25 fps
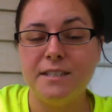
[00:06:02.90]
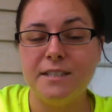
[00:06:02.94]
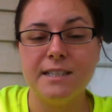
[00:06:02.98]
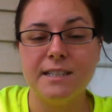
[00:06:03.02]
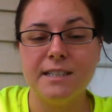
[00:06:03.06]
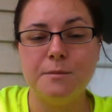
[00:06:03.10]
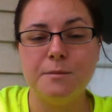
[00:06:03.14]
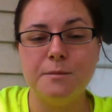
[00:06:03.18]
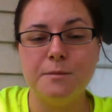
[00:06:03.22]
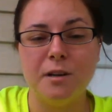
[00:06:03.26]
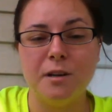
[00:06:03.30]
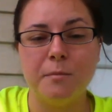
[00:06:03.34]

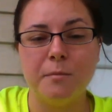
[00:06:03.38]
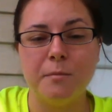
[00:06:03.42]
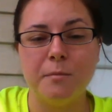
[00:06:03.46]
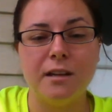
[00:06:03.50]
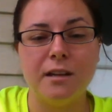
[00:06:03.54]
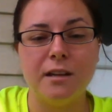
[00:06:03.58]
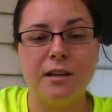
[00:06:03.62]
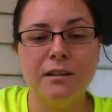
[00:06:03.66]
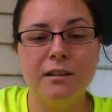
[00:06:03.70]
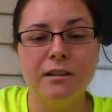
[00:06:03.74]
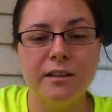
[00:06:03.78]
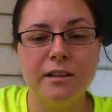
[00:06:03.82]
experiment
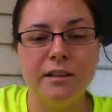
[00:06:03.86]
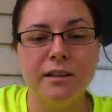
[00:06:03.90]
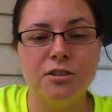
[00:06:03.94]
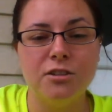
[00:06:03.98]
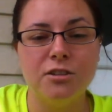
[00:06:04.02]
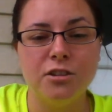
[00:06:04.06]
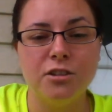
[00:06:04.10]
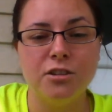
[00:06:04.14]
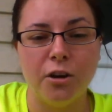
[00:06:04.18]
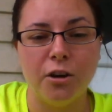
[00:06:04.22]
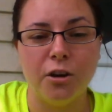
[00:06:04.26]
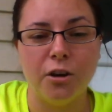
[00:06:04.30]
clearly
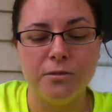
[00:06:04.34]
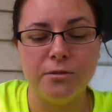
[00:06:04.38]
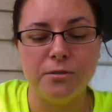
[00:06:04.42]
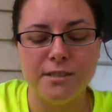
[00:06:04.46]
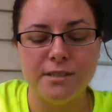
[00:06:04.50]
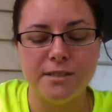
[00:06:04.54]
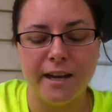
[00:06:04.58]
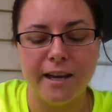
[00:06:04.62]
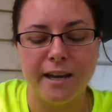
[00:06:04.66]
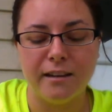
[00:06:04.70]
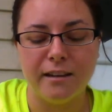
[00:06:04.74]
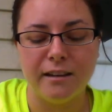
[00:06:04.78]
shows
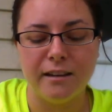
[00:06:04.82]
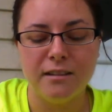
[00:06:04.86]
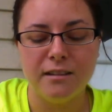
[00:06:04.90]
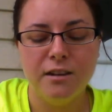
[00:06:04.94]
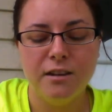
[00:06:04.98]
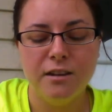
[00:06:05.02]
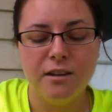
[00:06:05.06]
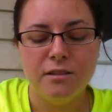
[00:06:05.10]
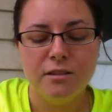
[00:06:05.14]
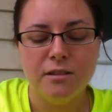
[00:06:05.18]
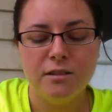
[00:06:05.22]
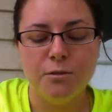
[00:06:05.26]
that
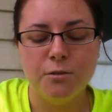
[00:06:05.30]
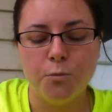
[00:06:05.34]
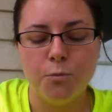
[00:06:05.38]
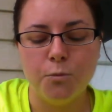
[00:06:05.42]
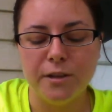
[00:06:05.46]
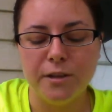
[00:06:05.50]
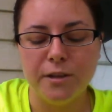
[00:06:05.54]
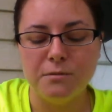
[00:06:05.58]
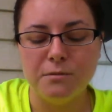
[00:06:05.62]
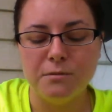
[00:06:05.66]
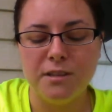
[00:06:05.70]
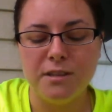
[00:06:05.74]
the
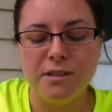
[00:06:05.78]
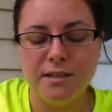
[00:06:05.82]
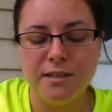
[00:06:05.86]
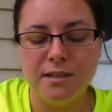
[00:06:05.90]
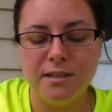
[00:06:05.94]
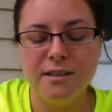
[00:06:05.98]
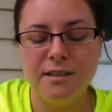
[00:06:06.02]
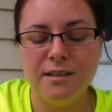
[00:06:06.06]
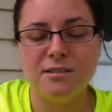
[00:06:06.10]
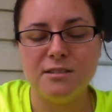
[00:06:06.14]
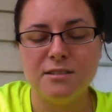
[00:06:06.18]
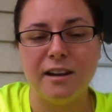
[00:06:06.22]
one with the
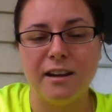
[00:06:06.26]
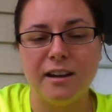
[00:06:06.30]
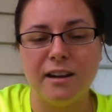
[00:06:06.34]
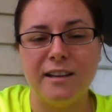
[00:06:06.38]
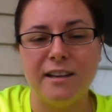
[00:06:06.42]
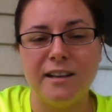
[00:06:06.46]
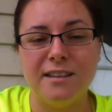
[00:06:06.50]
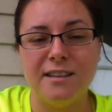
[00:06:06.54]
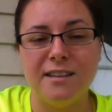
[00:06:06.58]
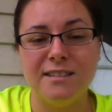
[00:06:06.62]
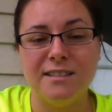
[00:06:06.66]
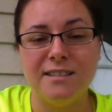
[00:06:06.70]
yeast on it
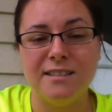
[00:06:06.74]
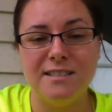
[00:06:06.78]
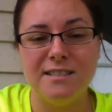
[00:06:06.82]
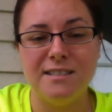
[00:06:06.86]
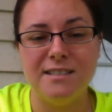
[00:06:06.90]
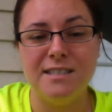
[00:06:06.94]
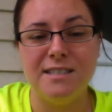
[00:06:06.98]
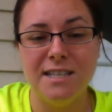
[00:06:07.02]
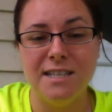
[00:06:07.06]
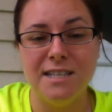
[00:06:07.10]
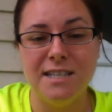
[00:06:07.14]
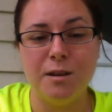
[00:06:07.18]
has
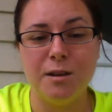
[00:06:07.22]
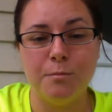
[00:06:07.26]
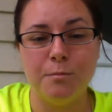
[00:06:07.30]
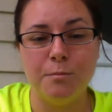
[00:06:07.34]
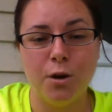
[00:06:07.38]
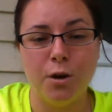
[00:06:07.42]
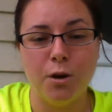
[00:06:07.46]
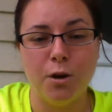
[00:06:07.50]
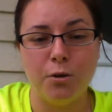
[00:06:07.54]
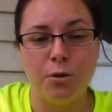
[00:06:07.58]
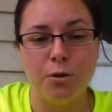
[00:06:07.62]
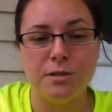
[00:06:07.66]

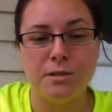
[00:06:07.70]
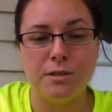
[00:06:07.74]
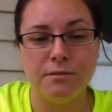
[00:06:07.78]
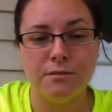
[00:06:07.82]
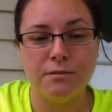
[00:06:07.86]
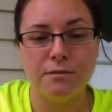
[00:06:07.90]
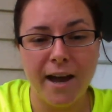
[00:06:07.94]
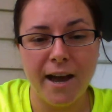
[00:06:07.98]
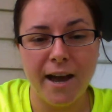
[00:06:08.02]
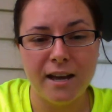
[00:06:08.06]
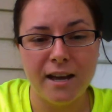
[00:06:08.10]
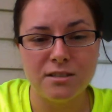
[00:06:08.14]
decomposed
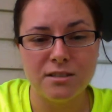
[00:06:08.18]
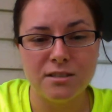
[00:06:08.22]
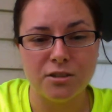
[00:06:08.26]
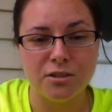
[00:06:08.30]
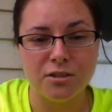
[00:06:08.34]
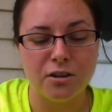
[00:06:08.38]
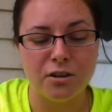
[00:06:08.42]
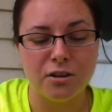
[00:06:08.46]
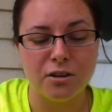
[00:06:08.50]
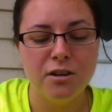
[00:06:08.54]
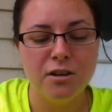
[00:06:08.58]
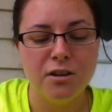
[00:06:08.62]

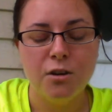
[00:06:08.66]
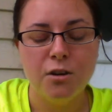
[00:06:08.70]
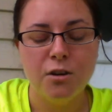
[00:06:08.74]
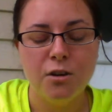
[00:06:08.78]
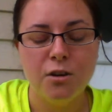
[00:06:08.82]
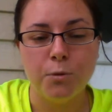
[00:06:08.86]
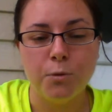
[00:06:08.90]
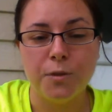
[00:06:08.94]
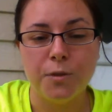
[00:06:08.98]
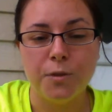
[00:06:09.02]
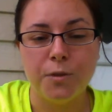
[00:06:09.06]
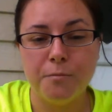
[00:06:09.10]
faster
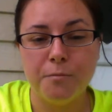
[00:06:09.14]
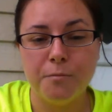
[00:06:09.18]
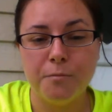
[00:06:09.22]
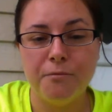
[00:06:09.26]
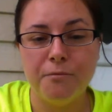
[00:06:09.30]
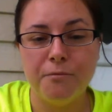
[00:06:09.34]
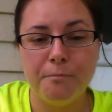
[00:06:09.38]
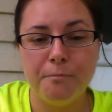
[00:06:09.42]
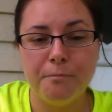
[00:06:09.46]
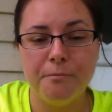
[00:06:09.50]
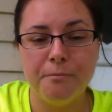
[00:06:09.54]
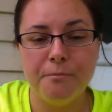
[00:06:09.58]
with the
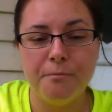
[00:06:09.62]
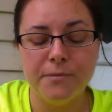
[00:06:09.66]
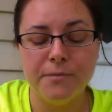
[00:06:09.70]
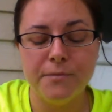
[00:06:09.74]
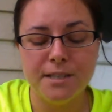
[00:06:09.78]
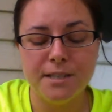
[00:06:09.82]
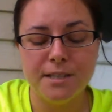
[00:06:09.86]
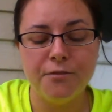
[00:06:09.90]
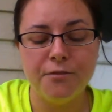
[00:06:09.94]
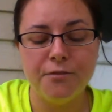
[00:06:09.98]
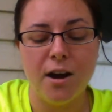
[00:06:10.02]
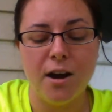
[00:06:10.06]

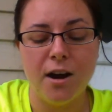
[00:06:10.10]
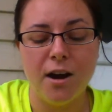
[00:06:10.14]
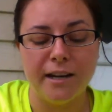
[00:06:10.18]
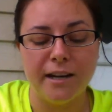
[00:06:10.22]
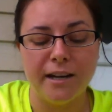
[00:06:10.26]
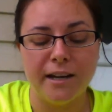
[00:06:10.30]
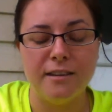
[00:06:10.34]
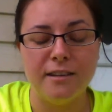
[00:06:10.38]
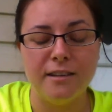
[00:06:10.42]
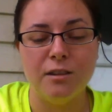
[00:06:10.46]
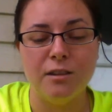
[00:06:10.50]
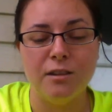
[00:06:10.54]
stuff on
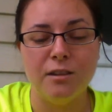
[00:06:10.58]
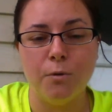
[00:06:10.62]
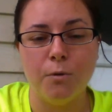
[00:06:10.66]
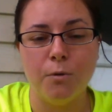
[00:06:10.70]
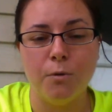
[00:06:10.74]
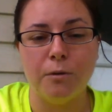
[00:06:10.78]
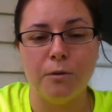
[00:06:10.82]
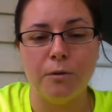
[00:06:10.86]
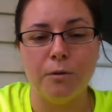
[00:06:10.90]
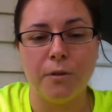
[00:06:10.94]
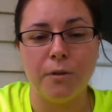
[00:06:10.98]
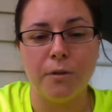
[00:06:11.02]
it than the
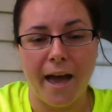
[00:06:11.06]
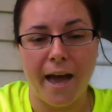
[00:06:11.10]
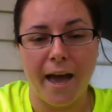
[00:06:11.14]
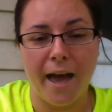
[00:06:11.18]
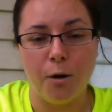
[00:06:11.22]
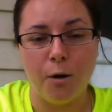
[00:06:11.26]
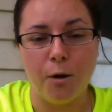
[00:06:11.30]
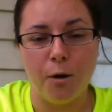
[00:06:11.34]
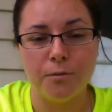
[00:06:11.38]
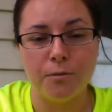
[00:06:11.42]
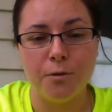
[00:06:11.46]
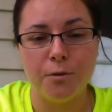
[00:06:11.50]
one
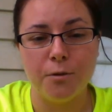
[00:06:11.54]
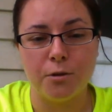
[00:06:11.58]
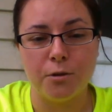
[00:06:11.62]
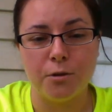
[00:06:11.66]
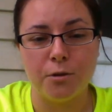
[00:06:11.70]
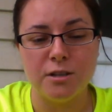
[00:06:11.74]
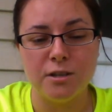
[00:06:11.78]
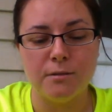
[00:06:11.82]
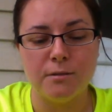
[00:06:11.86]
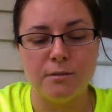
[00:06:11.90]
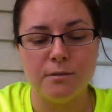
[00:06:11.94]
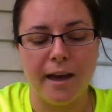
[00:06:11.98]
without, the
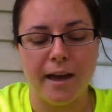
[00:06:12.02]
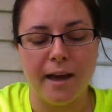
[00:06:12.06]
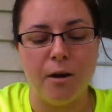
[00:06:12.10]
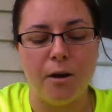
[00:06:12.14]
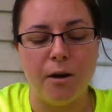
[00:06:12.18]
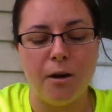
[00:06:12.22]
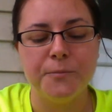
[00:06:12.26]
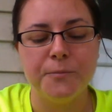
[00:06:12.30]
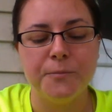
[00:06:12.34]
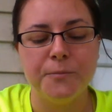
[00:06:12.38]
orange without.